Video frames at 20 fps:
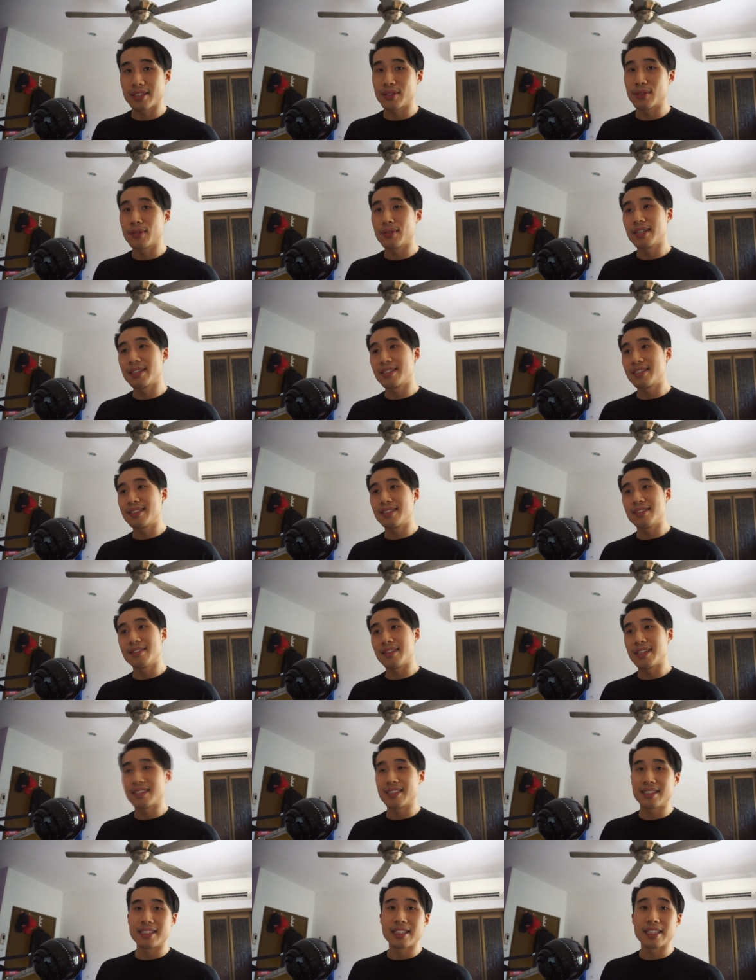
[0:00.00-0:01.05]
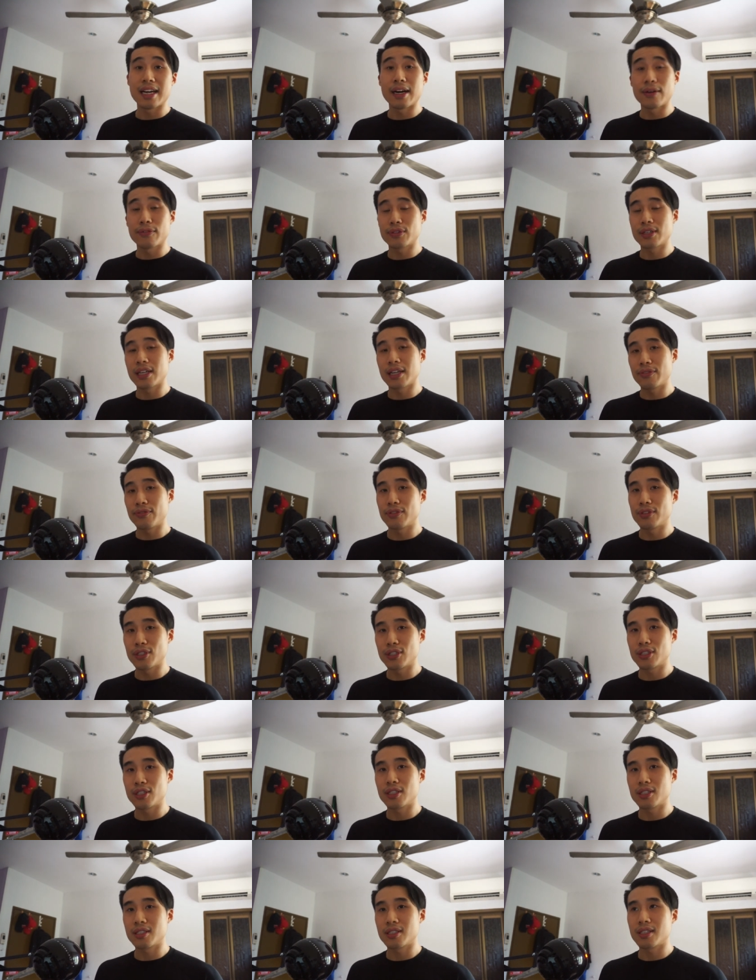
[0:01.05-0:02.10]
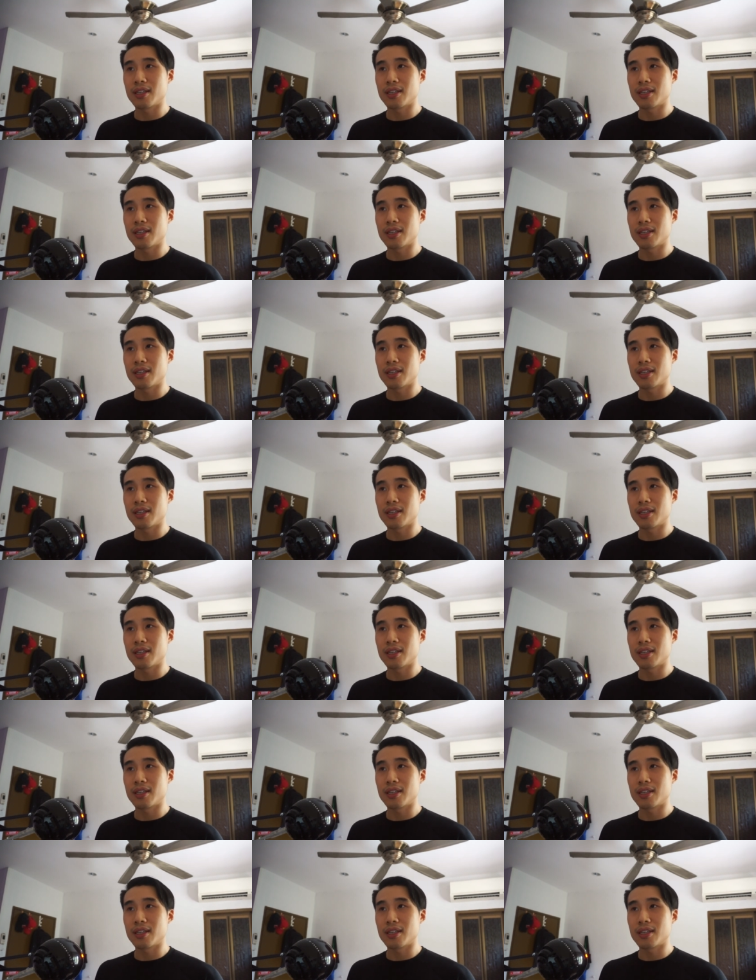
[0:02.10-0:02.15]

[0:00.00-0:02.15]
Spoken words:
so let's see after I finish this